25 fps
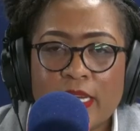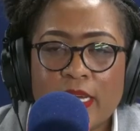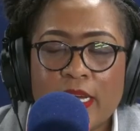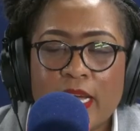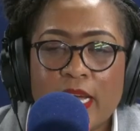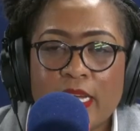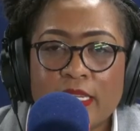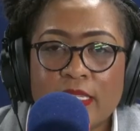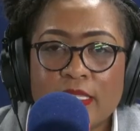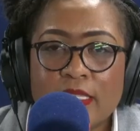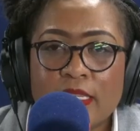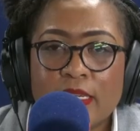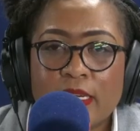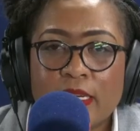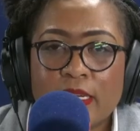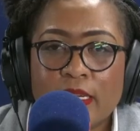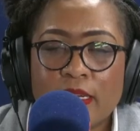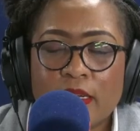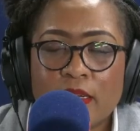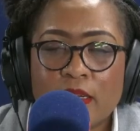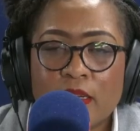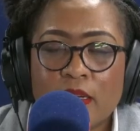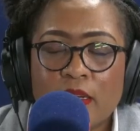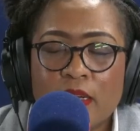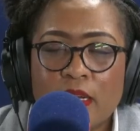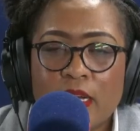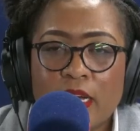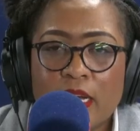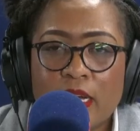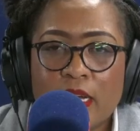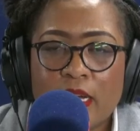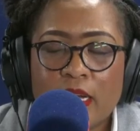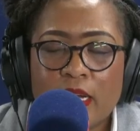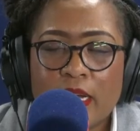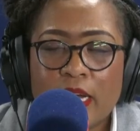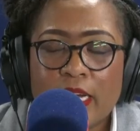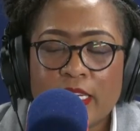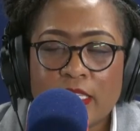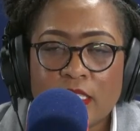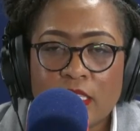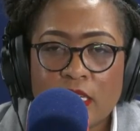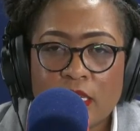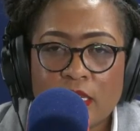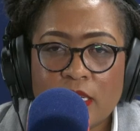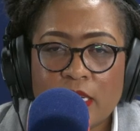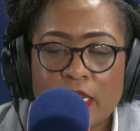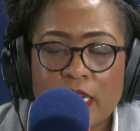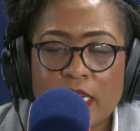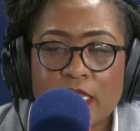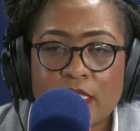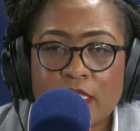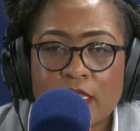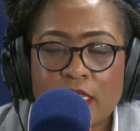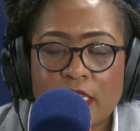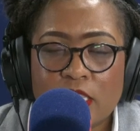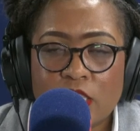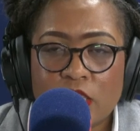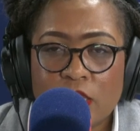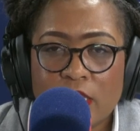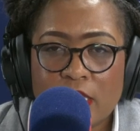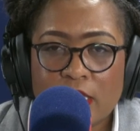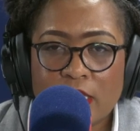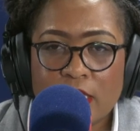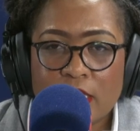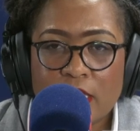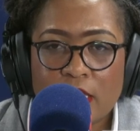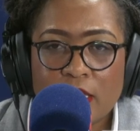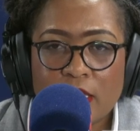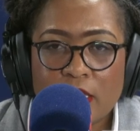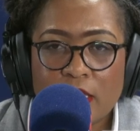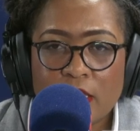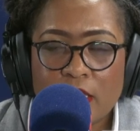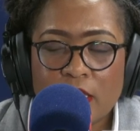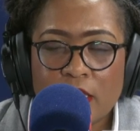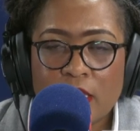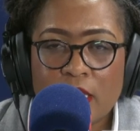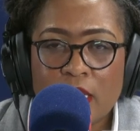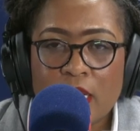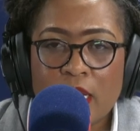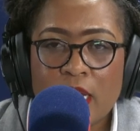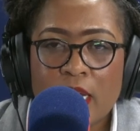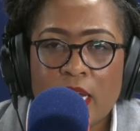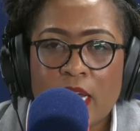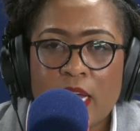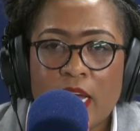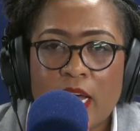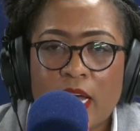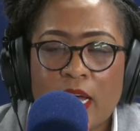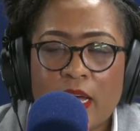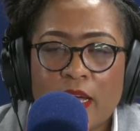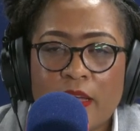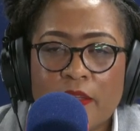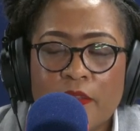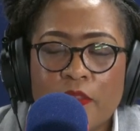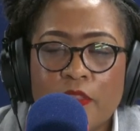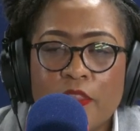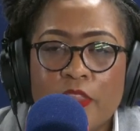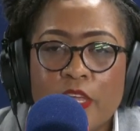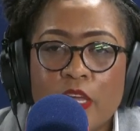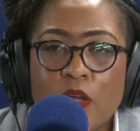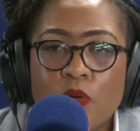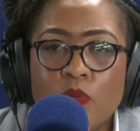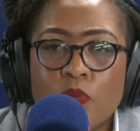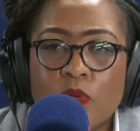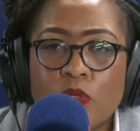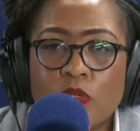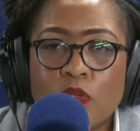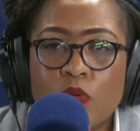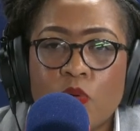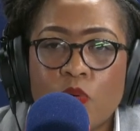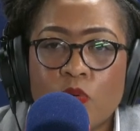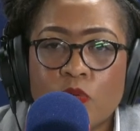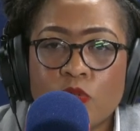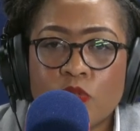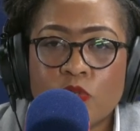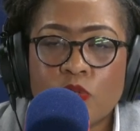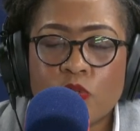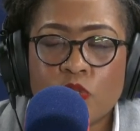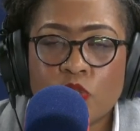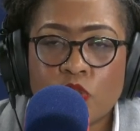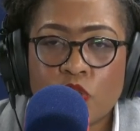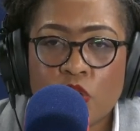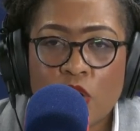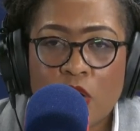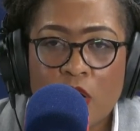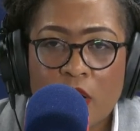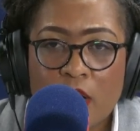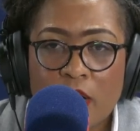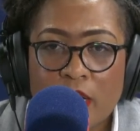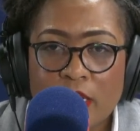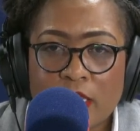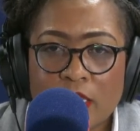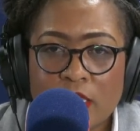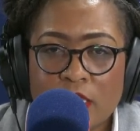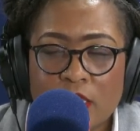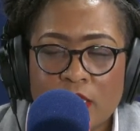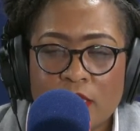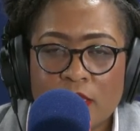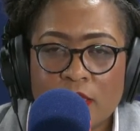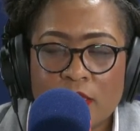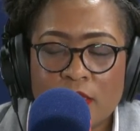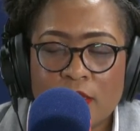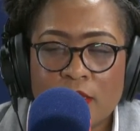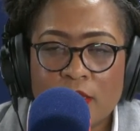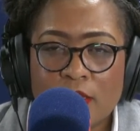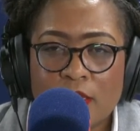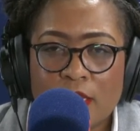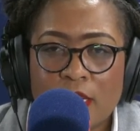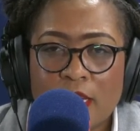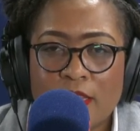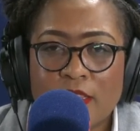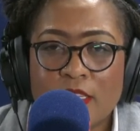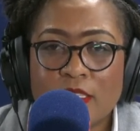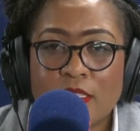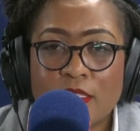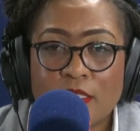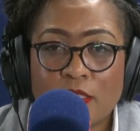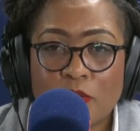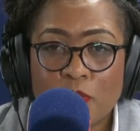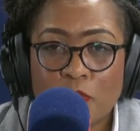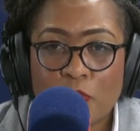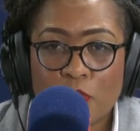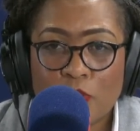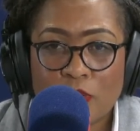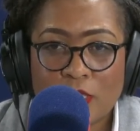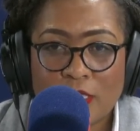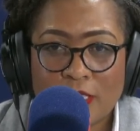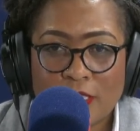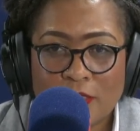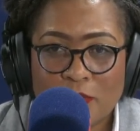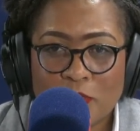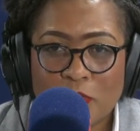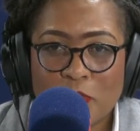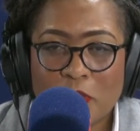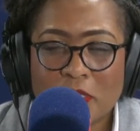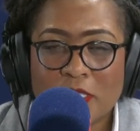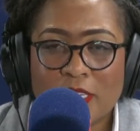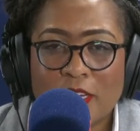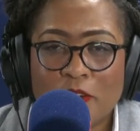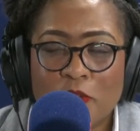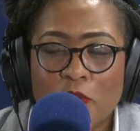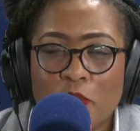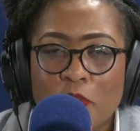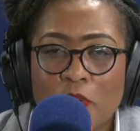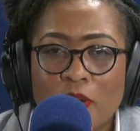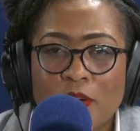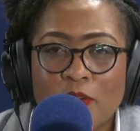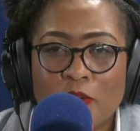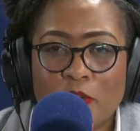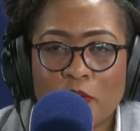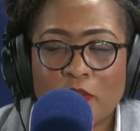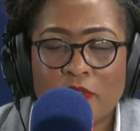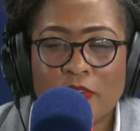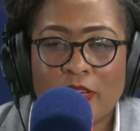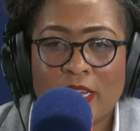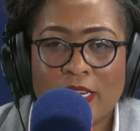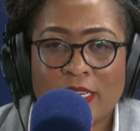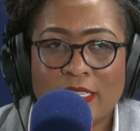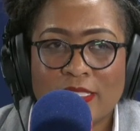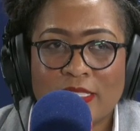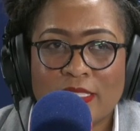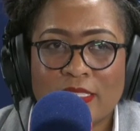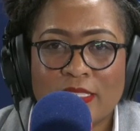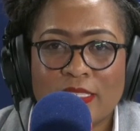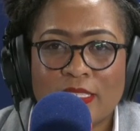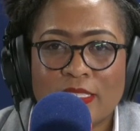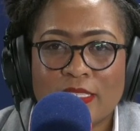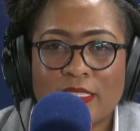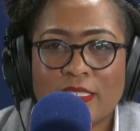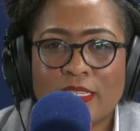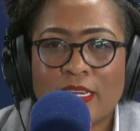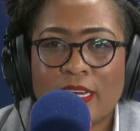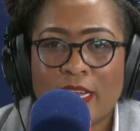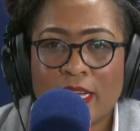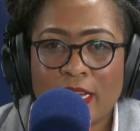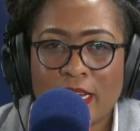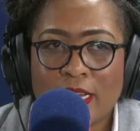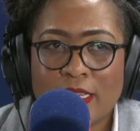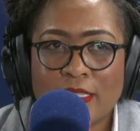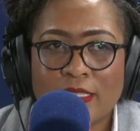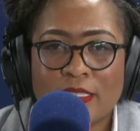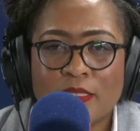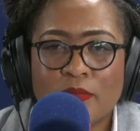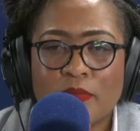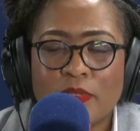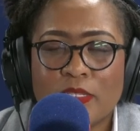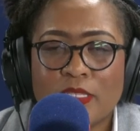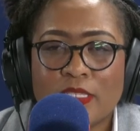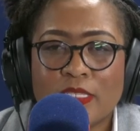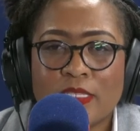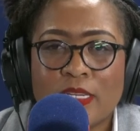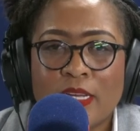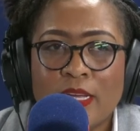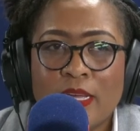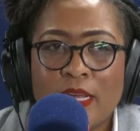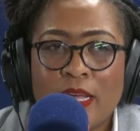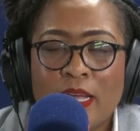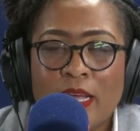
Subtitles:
a cancelling attorney, cancellation attorney. They will also charge, and this is important because I know a lot of our listeners and our customers